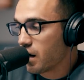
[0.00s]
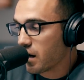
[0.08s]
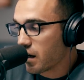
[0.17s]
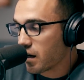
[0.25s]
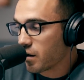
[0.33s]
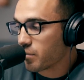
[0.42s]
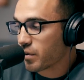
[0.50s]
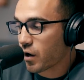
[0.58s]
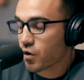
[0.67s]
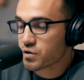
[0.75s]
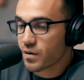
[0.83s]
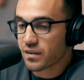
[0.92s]
Um, but
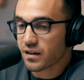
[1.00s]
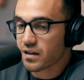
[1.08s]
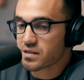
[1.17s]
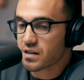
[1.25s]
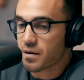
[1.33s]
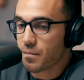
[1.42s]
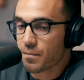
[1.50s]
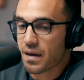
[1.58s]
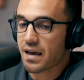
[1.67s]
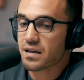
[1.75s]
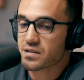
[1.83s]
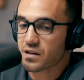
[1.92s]
also, I think it's an
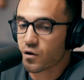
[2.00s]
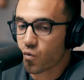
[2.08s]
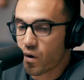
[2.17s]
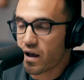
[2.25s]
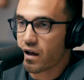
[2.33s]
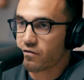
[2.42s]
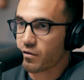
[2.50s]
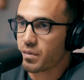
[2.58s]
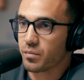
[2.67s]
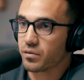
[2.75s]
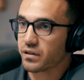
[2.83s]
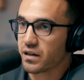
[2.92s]
amazing way for
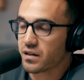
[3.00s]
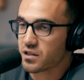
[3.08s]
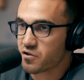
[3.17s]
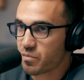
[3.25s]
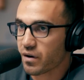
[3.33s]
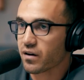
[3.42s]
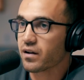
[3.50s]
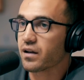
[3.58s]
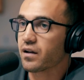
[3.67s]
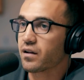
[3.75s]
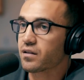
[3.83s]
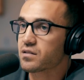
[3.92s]
people to get
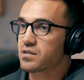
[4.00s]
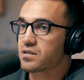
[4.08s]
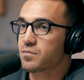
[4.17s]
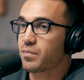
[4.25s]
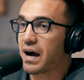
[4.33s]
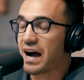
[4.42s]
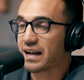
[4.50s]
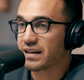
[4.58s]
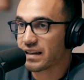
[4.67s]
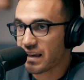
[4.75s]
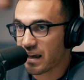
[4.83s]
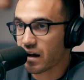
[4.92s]
experience behind
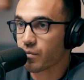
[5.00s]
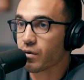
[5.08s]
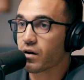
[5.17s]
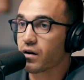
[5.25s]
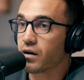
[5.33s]
mm -hmm. a camera.